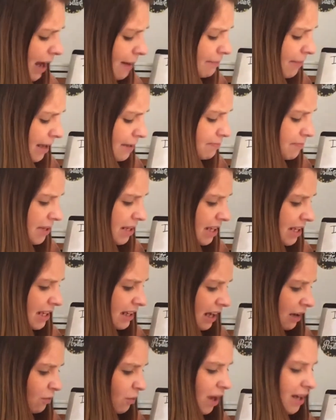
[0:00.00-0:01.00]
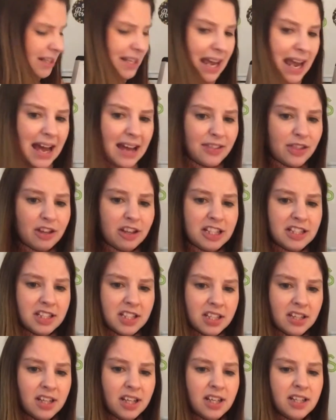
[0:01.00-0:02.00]
my P, and I want to add the
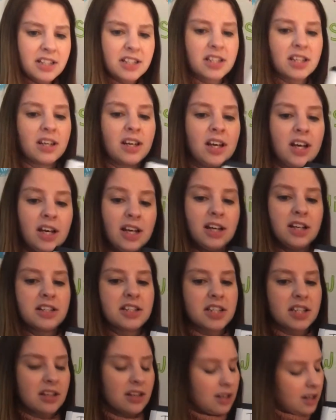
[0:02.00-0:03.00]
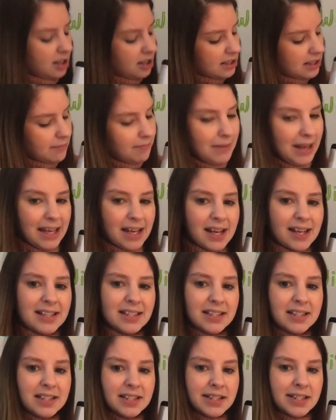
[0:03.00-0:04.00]
T to make
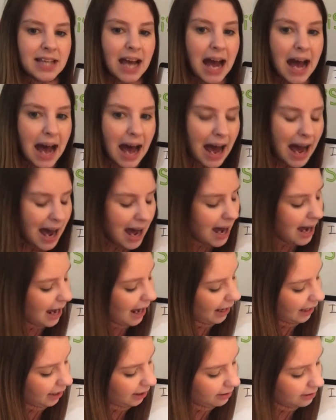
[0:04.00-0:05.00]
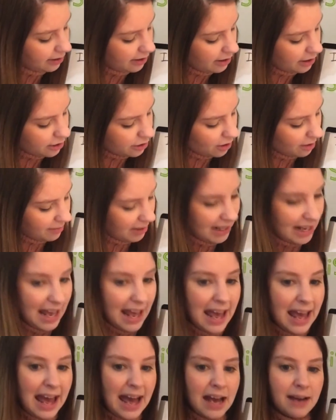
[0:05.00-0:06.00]
tie. So I'm going
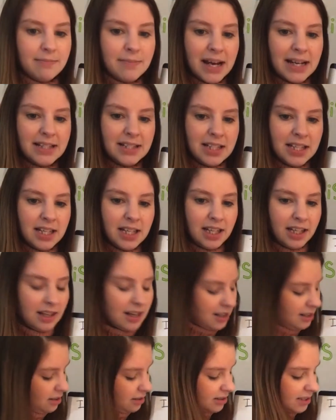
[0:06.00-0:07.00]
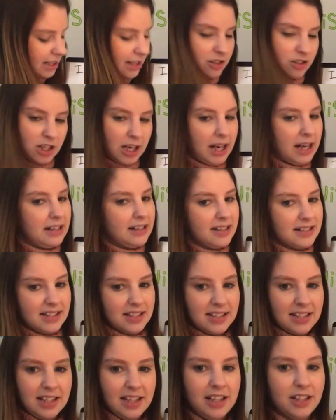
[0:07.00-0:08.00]
to add my T. It looks like a J. It's a
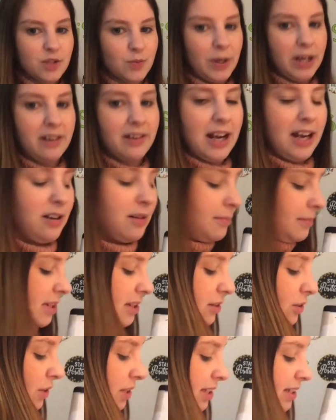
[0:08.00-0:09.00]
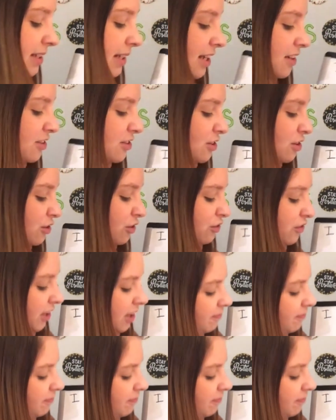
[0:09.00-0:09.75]
T. It's weird. I know Miss Lewis's letters are goofy.